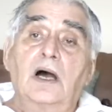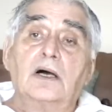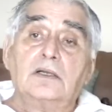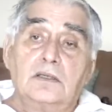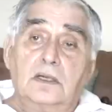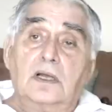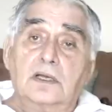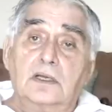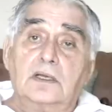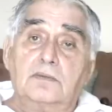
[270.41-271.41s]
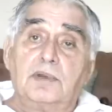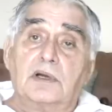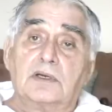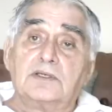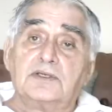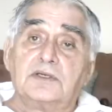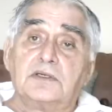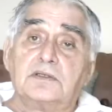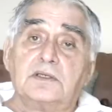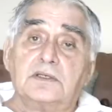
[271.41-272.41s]
unlike
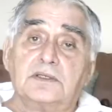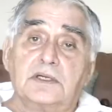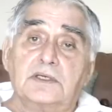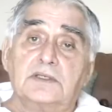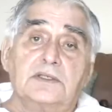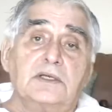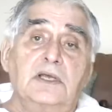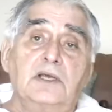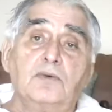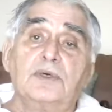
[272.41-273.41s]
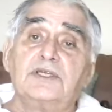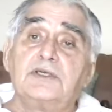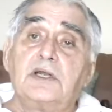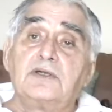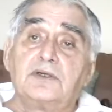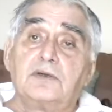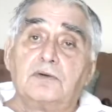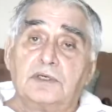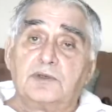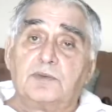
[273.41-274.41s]
Parkinson's disease, which doesn't
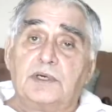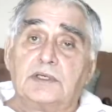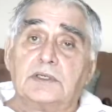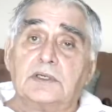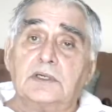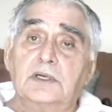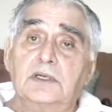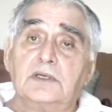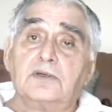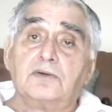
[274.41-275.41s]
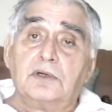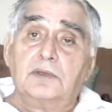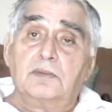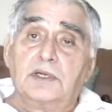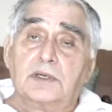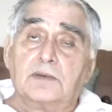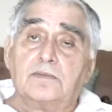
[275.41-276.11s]
respond to treatment."